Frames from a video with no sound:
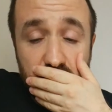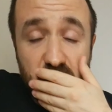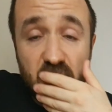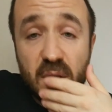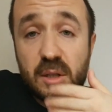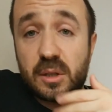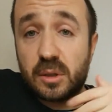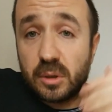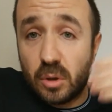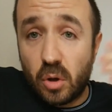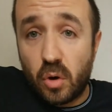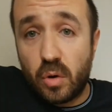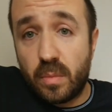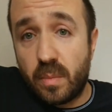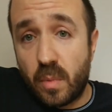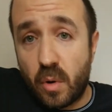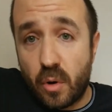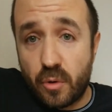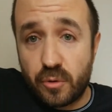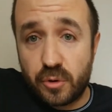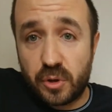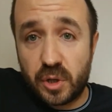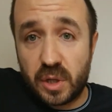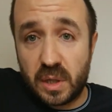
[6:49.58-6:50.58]
slow
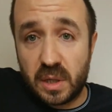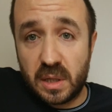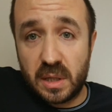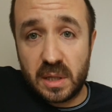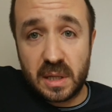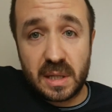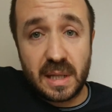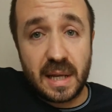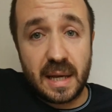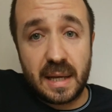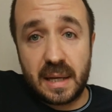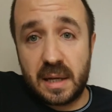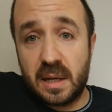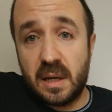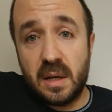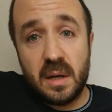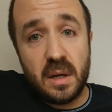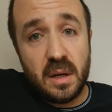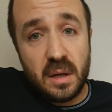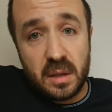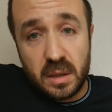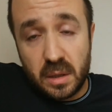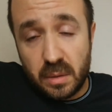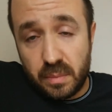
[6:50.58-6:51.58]
motions, like
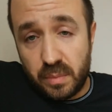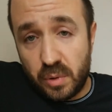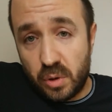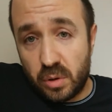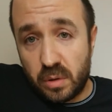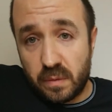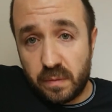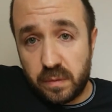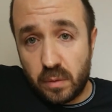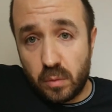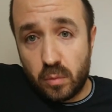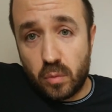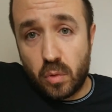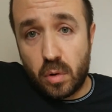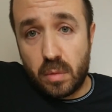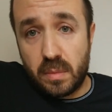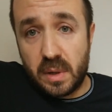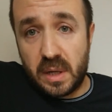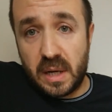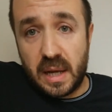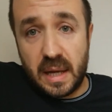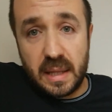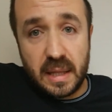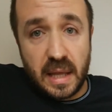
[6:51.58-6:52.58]
the beautiful
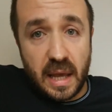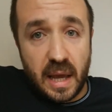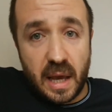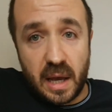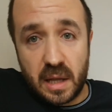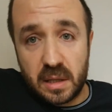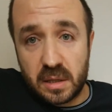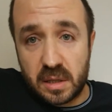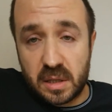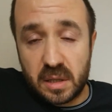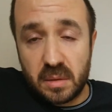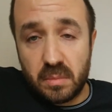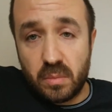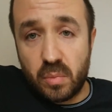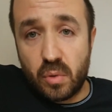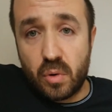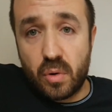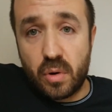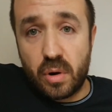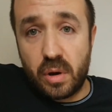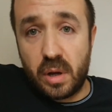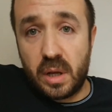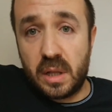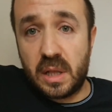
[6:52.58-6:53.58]
woman and the handsome
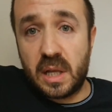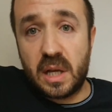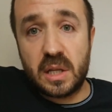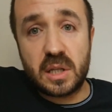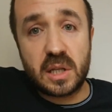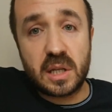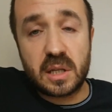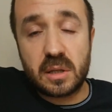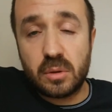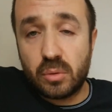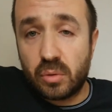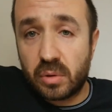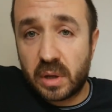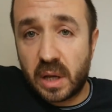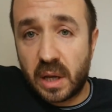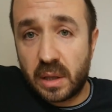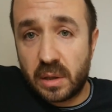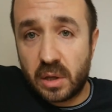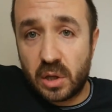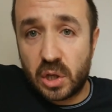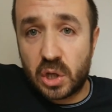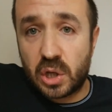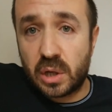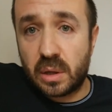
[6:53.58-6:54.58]
boy, they just look at
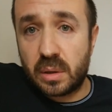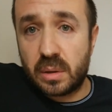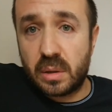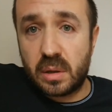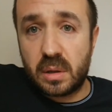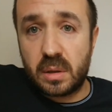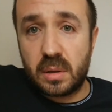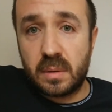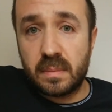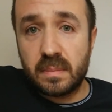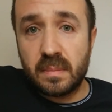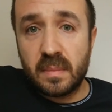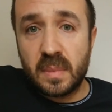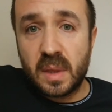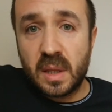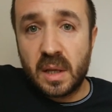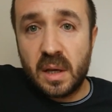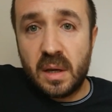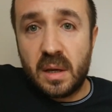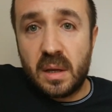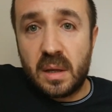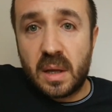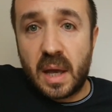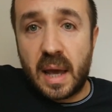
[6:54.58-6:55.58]
each other,
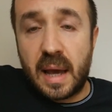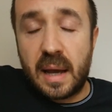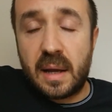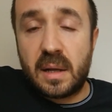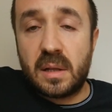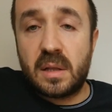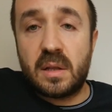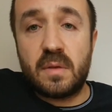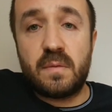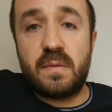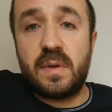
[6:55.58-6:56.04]
and